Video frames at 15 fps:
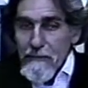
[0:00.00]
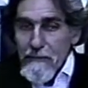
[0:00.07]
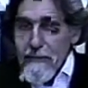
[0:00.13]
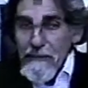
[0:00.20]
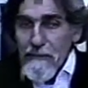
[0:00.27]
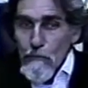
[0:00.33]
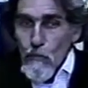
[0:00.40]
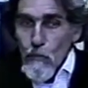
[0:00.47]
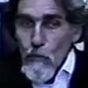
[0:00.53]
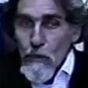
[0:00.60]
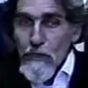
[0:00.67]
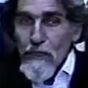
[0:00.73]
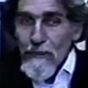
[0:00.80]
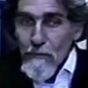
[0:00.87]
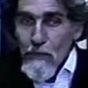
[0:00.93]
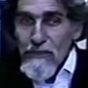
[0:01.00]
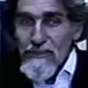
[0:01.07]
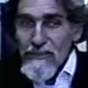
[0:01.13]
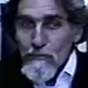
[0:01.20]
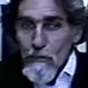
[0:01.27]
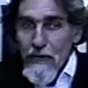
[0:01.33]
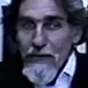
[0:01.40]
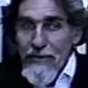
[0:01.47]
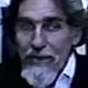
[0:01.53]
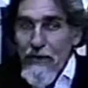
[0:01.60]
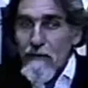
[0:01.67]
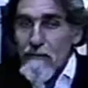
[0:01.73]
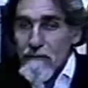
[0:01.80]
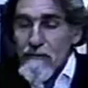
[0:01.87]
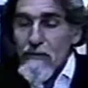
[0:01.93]
that working one's way out
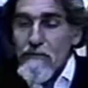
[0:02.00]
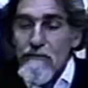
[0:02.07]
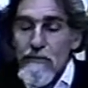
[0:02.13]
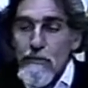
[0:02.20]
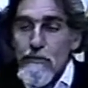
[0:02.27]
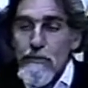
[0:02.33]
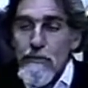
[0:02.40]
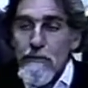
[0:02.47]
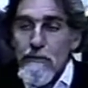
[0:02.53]
of confusion